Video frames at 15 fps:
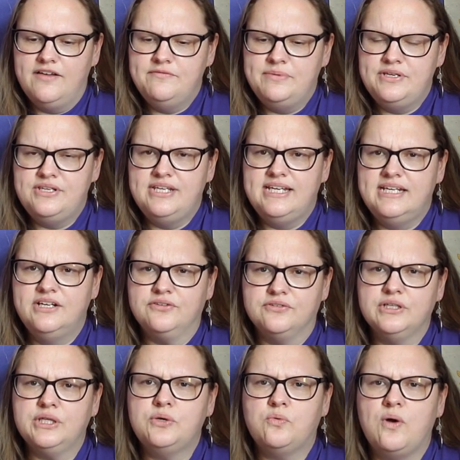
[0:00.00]
been eating
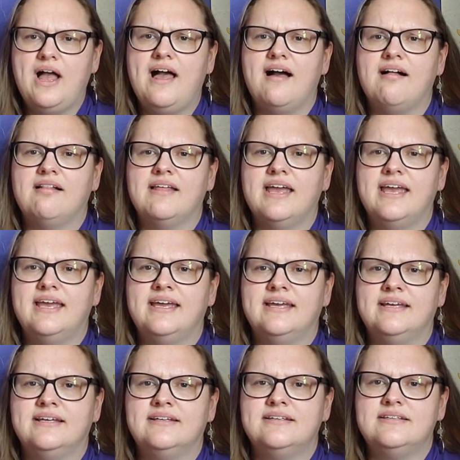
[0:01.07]
really well.
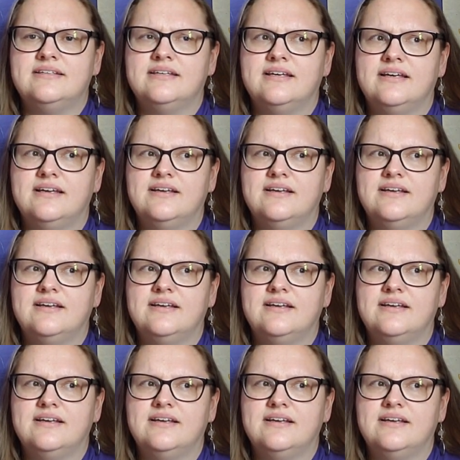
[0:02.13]
And